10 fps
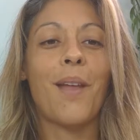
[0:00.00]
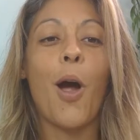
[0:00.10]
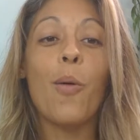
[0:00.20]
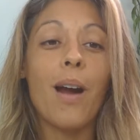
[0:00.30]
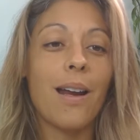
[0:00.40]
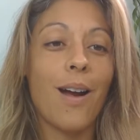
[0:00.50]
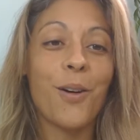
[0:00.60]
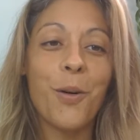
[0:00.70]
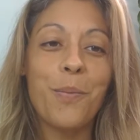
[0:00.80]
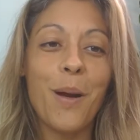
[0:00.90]
All right, I
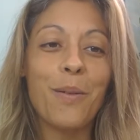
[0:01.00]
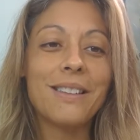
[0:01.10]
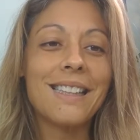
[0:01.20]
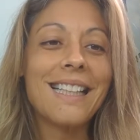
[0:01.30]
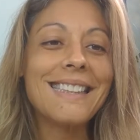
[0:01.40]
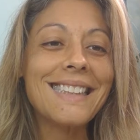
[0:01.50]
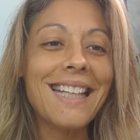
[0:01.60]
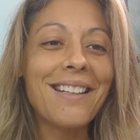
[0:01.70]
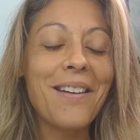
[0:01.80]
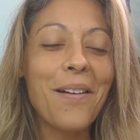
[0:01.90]
hope that was
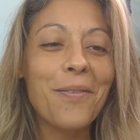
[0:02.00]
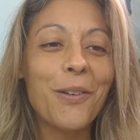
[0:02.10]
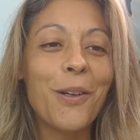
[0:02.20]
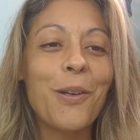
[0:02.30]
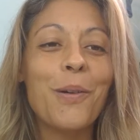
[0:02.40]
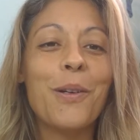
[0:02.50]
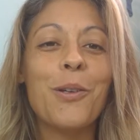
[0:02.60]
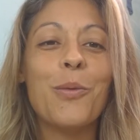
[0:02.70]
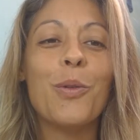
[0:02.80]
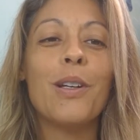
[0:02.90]
easy enough for you and
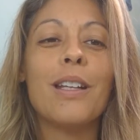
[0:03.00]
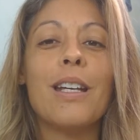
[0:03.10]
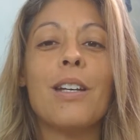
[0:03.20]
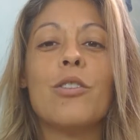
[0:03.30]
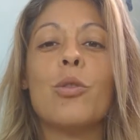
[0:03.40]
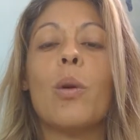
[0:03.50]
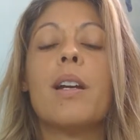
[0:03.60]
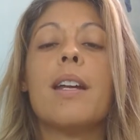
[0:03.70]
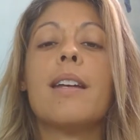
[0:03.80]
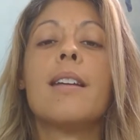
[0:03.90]
you really
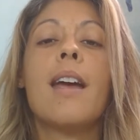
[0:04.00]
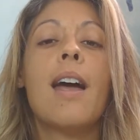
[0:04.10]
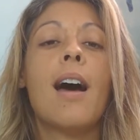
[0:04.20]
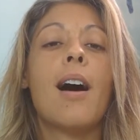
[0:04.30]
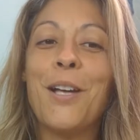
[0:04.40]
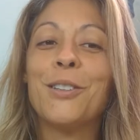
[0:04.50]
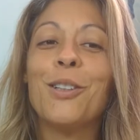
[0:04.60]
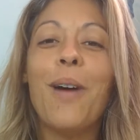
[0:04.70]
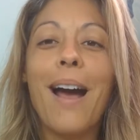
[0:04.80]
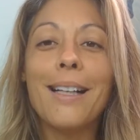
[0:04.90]
enjoyed it.
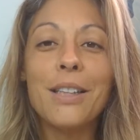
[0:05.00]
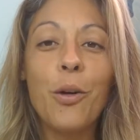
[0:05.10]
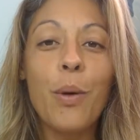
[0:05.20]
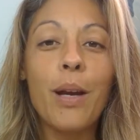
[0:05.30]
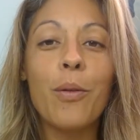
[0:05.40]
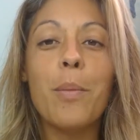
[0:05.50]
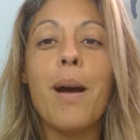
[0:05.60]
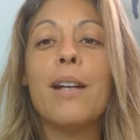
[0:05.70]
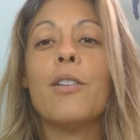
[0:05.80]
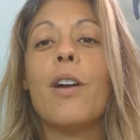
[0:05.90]
So as a quick
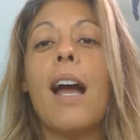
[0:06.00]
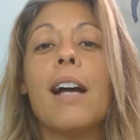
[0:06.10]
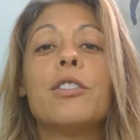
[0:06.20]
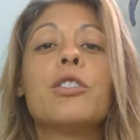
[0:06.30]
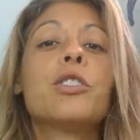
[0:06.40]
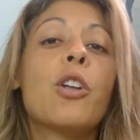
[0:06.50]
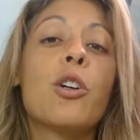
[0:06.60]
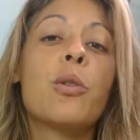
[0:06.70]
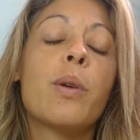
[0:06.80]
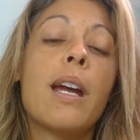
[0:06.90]
reminder, as you
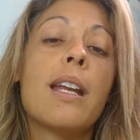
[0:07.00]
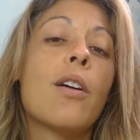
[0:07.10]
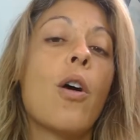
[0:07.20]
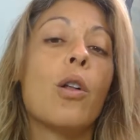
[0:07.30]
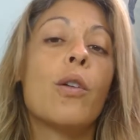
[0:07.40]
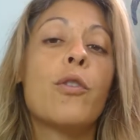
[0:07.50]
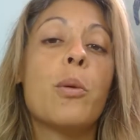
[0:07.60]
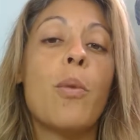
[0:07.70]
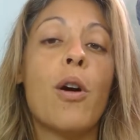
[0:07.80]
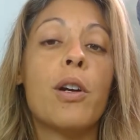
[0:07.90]
start creating all of
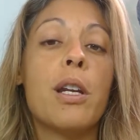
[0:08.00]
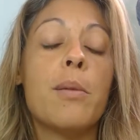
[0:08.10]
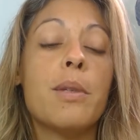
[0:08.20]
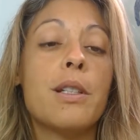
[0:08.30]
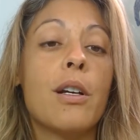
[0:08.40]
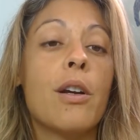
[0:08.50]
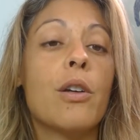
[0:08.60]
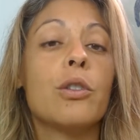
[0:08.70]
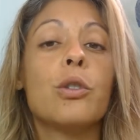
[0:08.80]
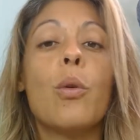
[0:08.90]
your marketing
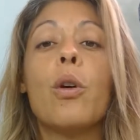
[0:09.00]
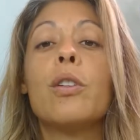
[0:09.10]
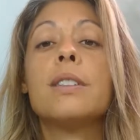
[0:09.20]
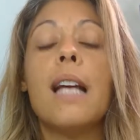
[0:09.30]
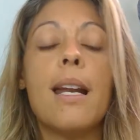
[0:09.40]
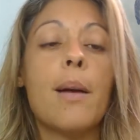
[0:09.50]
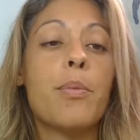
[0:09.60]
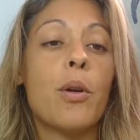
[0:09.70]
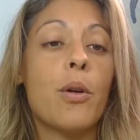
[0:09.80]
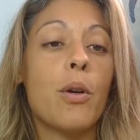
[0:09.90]
materials, or you set
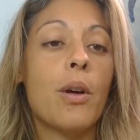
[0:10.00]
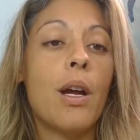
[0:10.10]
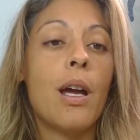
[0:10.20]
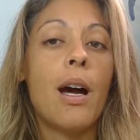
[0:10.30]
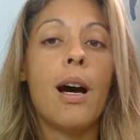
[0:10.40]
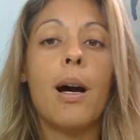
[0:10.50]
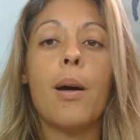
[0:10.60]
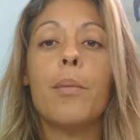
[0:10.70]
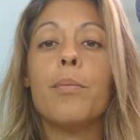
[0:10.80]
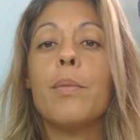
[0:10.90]
up your
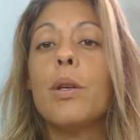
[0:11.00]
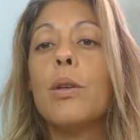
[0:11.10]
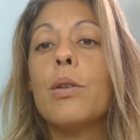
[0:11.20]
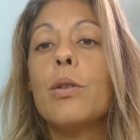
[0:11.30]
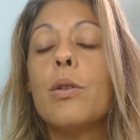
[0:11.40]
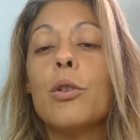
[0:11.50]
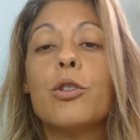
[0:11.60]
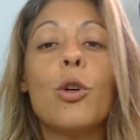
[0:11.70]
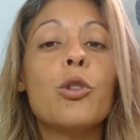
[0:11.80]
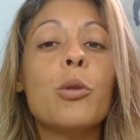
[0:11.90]

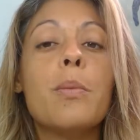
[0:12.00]
social